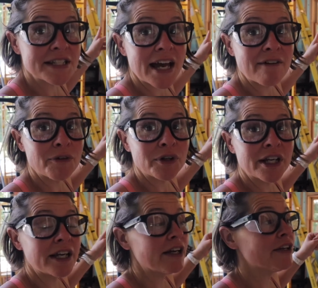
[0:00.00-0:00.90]

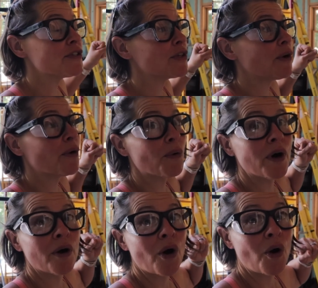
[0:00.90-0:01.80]
scaffolding, so
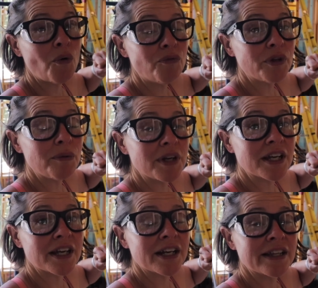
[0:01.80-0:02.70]
hopefully we
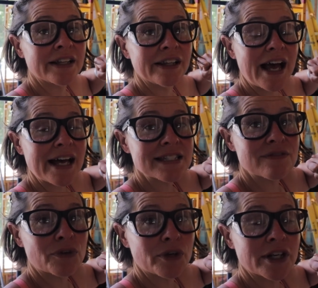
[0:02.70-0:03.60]
can get in the last
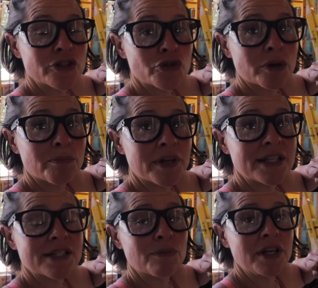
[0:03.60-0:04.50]
furring strip
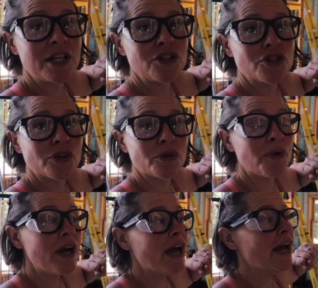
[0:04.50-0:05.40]
piece that we need
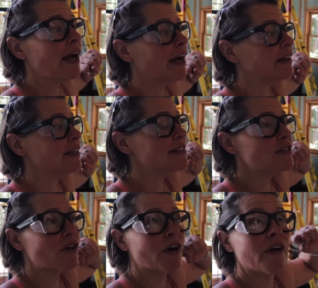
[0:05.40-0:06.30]
to and then
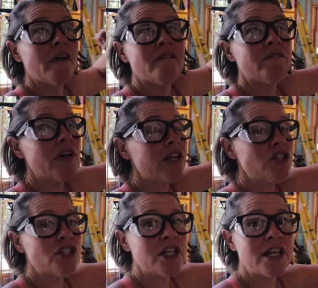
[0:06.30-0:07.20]
start
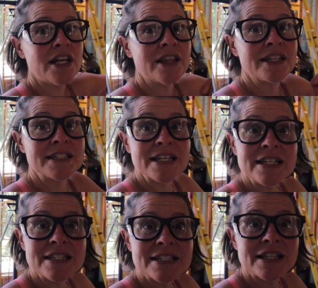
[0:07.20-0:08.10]
finishing this
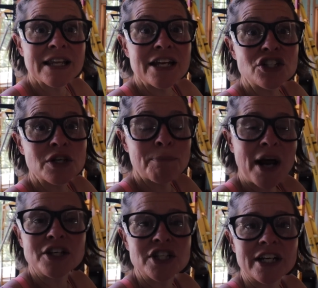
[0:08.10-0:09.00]
insulation
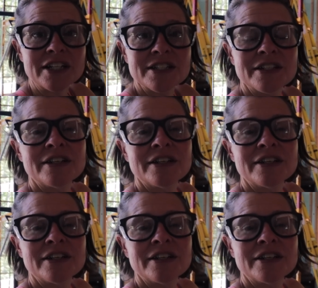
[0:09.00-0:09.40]
project.